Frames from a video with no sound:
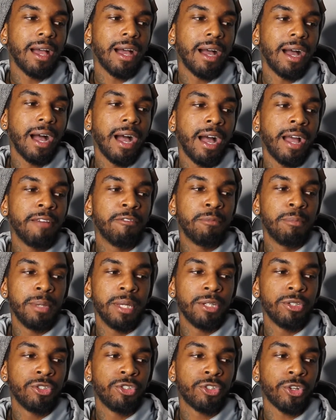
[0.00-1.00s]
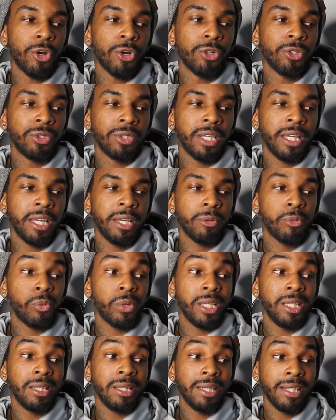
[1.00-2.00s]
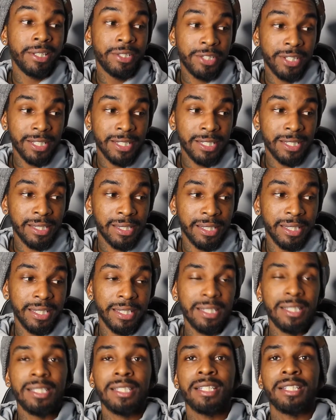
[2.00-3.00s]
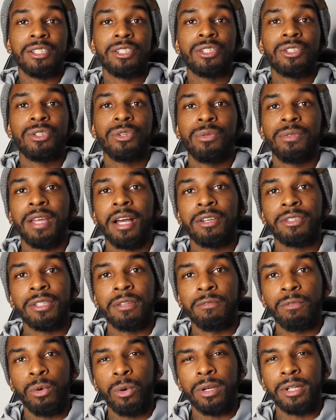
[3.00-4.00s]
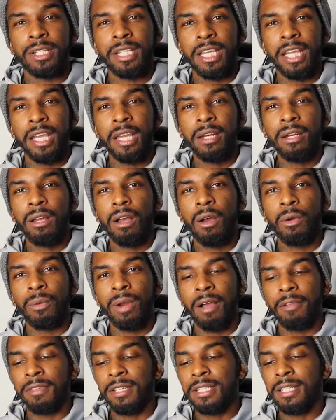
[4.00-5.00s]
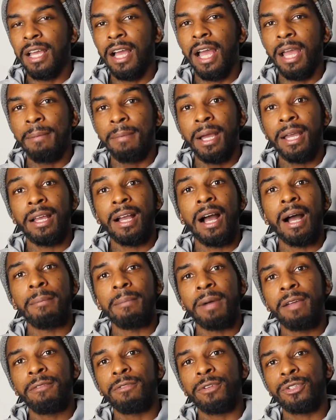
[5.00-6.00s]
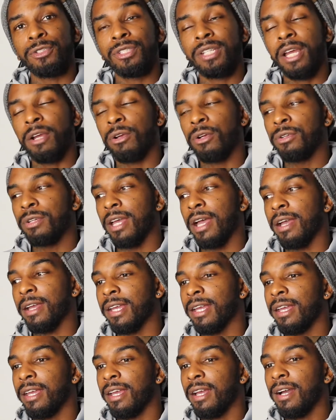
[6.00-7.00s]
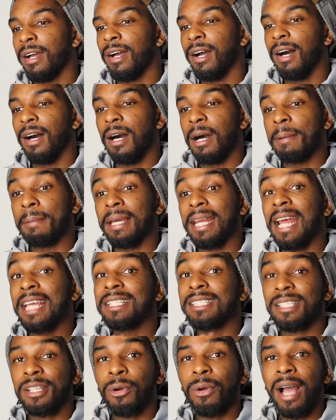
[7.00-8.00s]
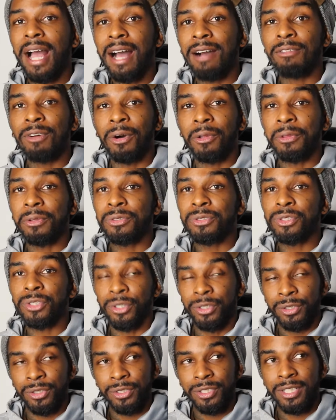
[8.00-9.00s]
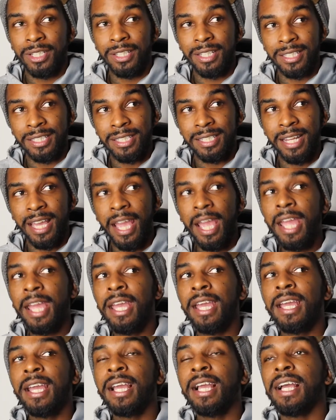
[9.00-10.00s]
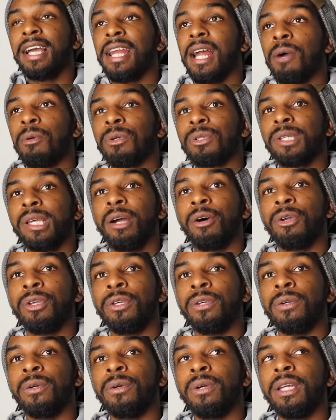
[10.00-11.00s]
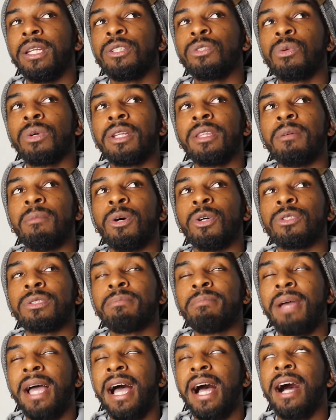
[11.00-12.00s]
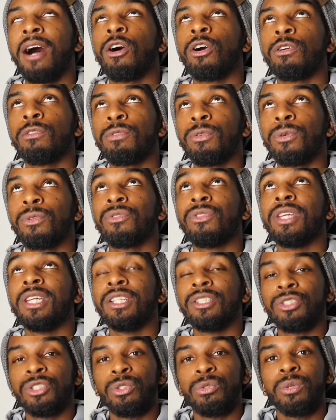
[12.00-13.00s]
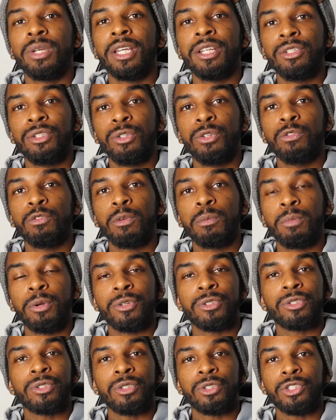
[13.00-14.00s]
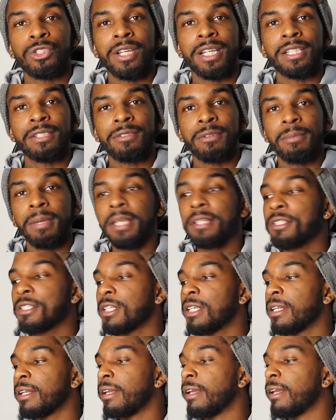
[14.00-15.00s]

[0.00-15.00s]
I've been journaling religiously since 2014, around the time I got my first tarot deck. And I still have all those journals to this day. And I will tell you, it is one of the most powerful things you can do for personal transformation.